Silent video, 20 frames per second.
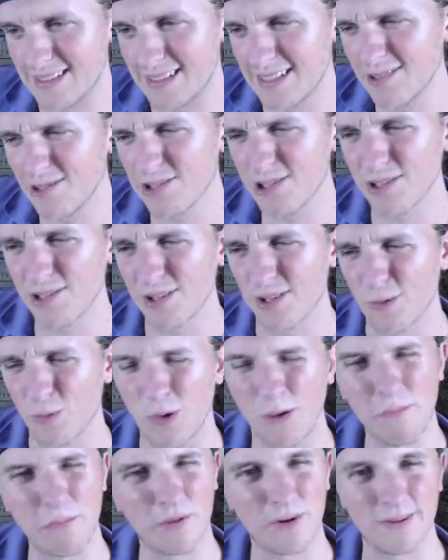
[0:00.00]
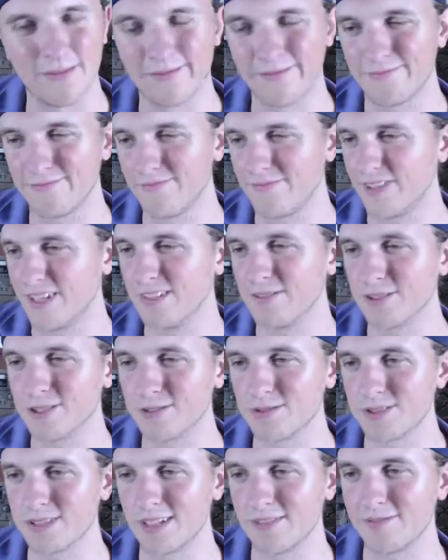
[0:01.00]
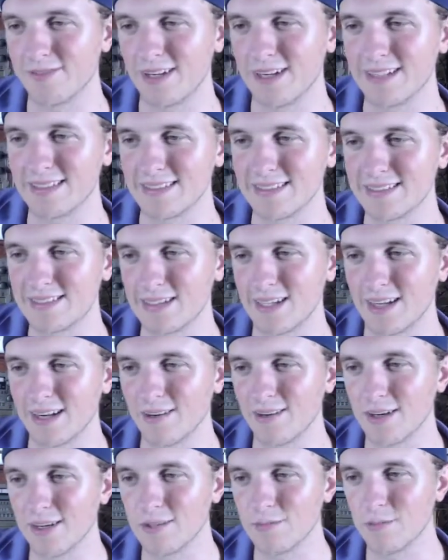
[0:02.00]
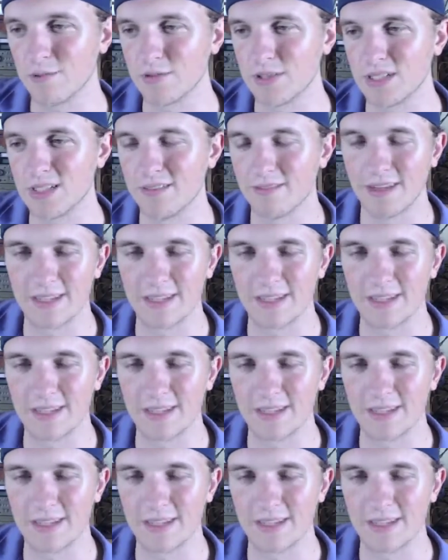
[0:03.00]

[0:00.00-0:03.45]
Eagles are only 1-point favorites, which I find kind of hard to believe.